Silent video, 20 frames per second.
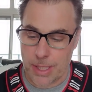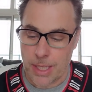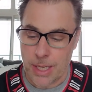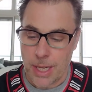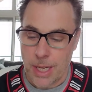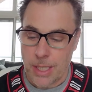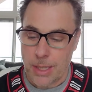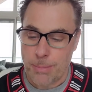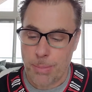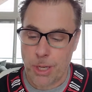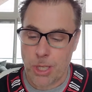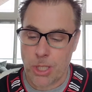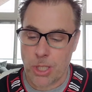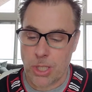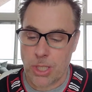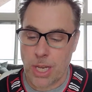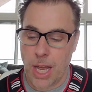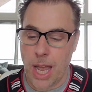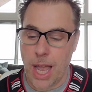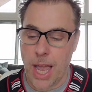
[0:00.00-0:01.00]
The patient
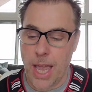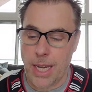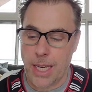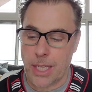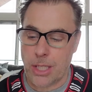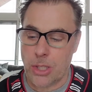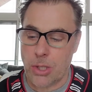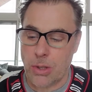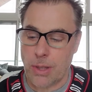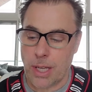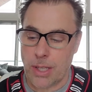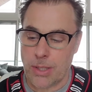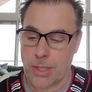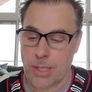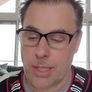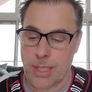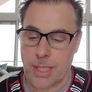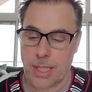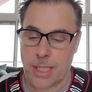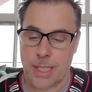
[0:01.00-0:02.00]
died in
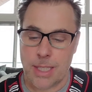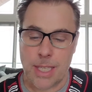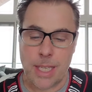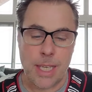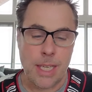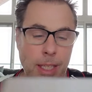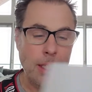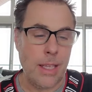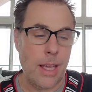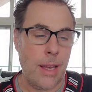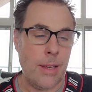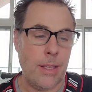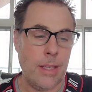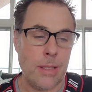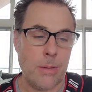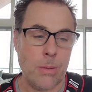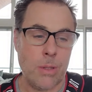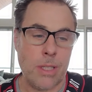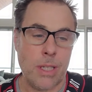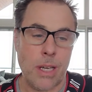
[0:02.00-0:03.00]
2016, and this
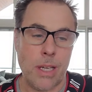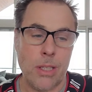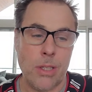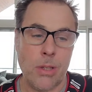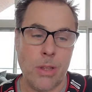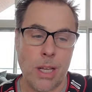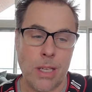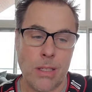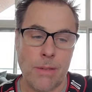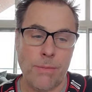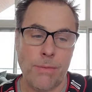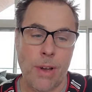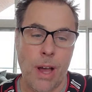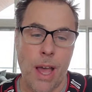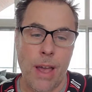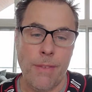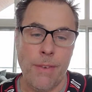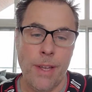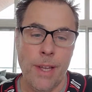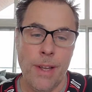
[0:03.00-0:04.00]
was done in
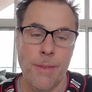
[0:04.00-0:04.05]
2005,